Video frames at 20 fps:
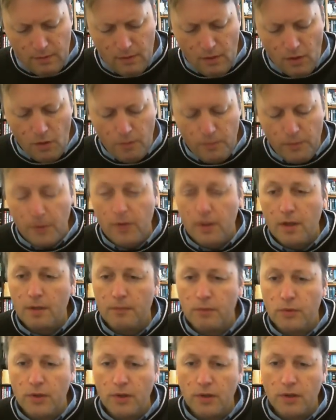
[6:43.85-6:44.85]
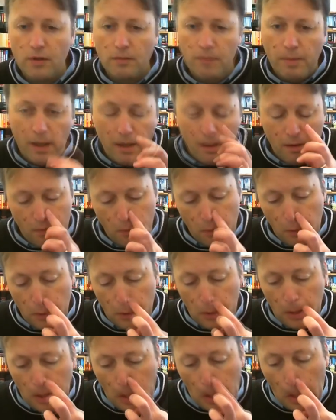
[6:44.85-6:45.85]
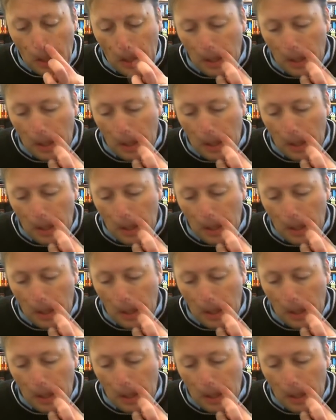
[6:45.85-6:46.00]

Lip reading: open and put a new power cord on it,